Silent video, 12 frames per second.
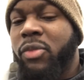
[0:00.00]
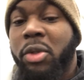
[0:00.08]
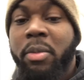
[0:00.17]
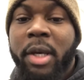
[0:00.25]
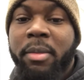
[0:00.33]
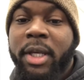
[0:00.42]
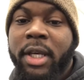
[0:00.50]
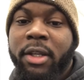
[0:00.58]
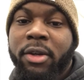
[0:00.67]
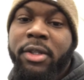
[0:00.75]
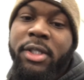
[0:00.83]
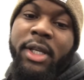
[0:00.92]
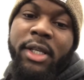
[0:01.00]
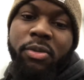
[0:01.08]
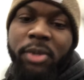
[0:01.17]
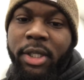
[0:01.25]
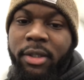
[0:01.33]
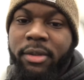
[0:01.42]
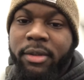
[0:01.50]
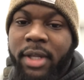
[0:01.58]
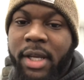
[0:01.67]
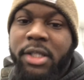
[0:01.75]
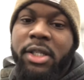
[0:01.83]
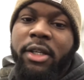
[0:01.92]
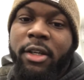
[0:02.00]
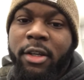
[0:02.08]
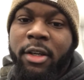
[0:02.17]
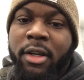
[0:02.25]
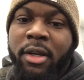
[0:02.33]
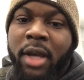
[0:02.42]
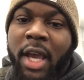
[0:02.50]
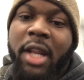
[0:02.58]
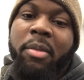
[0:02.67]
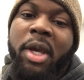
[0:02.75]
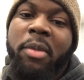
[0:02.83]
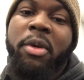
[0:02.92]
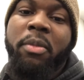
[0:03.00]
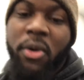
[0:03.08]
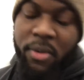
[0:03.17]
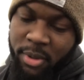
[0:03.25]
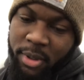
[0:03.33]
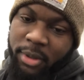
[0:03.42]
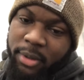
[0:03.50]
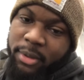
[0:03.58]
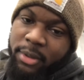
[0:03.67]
You may be getting yours next week, next year, and it may be more.